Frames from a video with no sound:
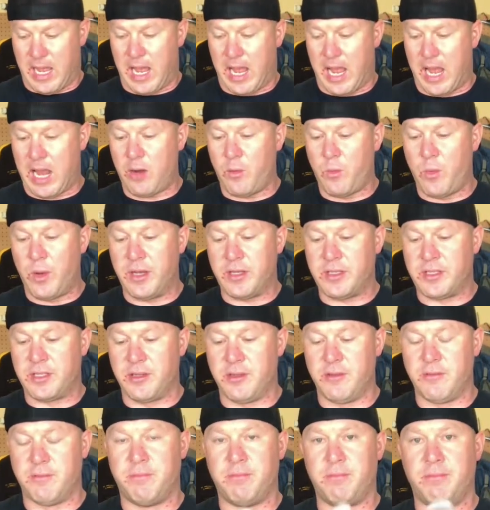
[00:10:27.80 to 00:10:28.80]
I went
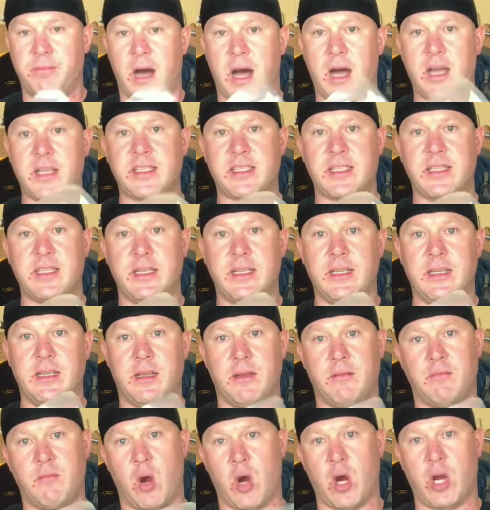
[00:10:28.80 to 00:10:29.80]
to Boston
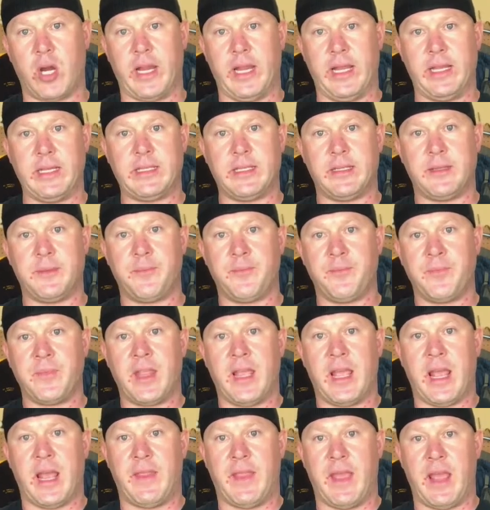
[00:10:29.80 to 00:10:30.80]
Market,
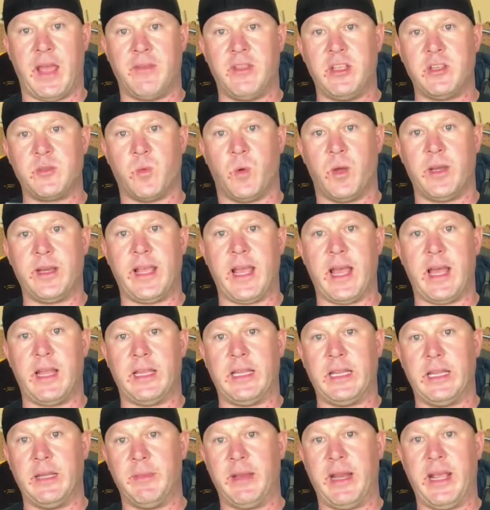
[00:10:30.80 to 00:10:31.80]
and they have these 1
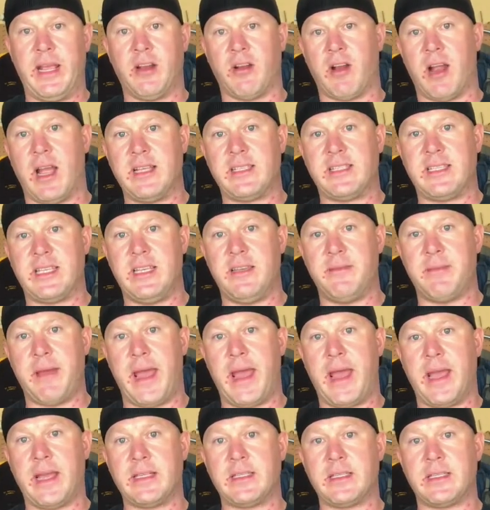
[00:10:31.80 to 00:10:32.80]
gallon lemonade or iced tea
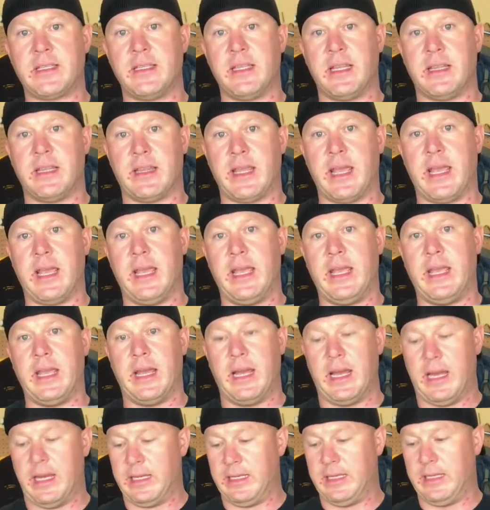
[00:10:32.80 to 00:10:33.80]
bags that
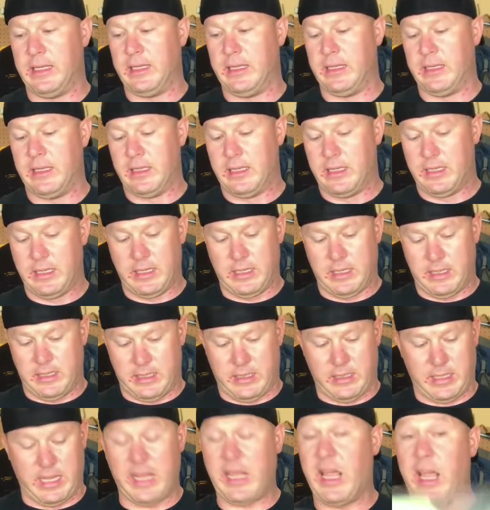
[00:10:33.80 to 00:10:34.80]

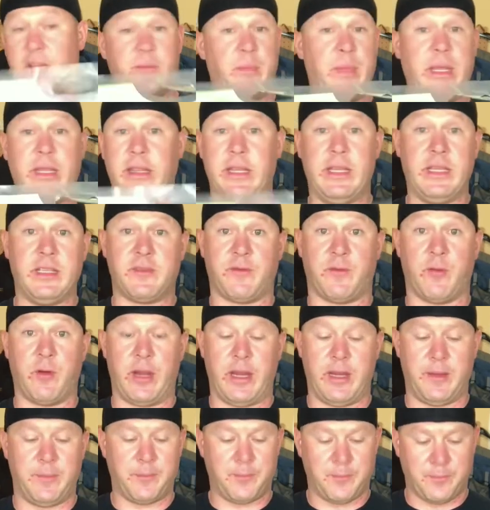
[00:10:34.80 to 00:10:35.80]
they gave me these
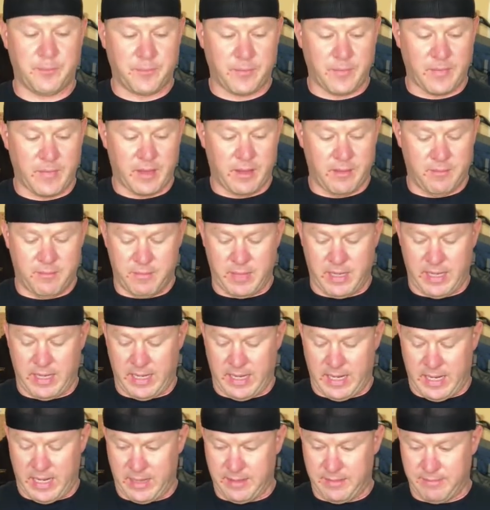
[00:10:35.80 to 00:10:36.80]
free.
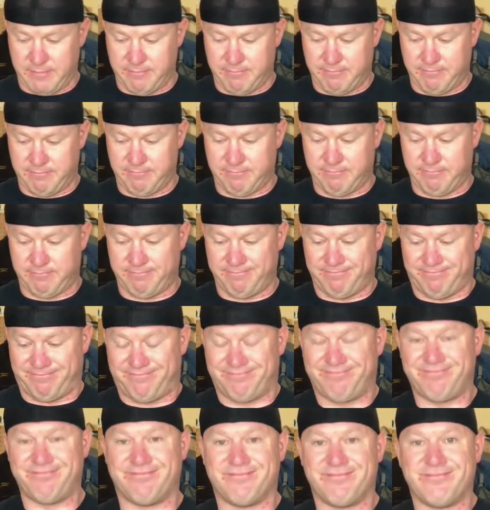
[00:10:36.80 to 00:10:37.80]
But
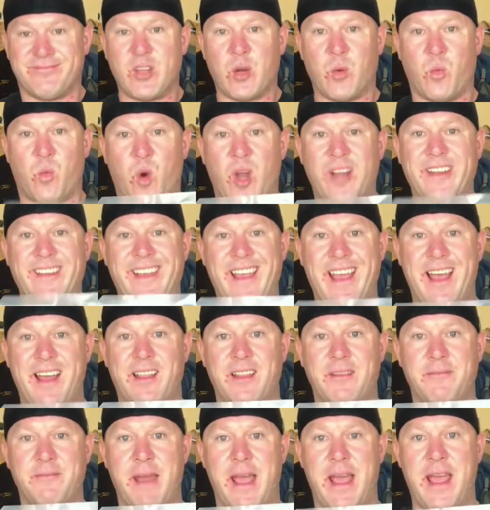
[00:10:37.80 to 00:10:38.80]
they're 1
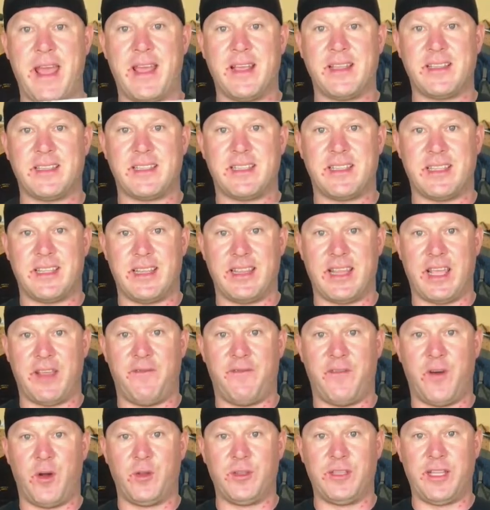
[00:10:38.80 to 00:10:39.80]
gallon bags. They
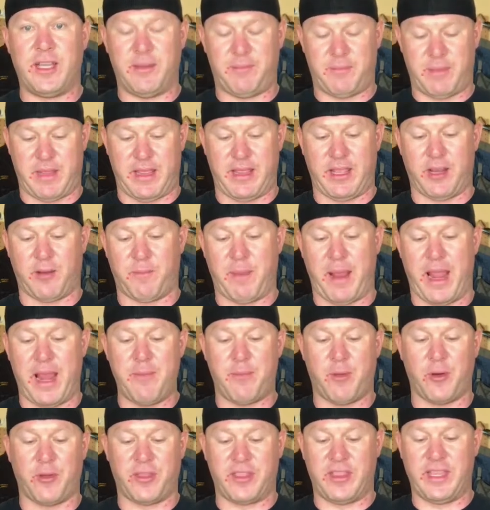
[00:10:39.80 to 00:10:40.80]
fold up, they're
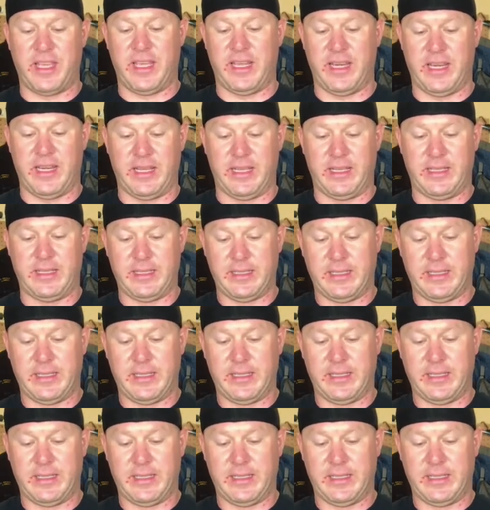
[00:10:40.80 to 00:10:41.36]
paper thin.